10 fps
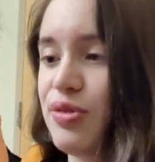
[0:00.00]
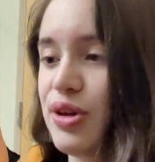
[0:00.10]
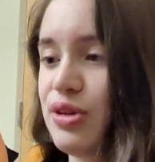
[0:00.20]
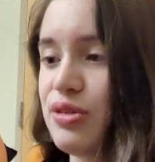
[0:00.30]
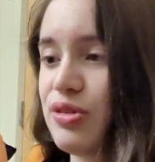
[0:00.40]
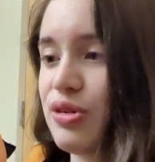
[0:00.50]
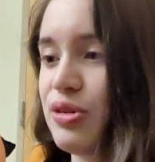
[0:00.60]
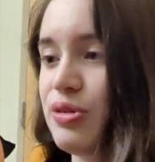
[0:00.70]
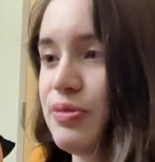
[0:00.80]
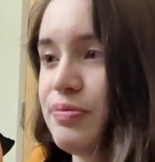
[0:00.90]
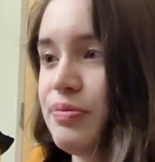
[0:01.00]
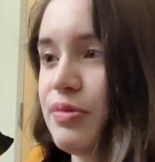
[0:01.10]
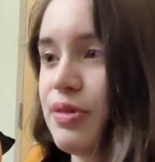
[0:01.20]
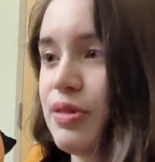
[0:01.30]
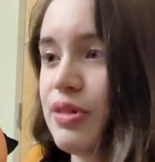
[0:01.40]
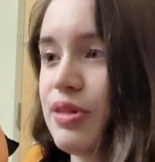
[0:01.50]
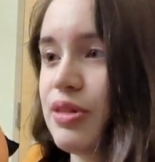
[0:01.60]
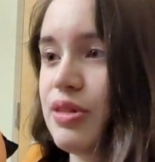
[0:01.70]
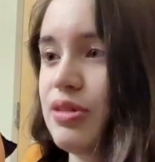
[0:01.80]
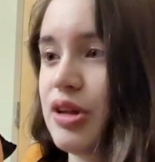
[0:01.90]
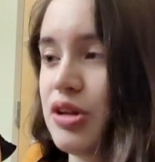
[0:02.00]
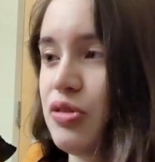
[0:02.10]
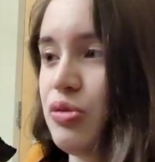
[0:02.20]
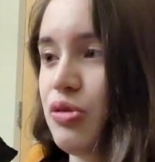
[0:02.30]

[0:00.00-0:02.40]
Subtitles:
face, so that's who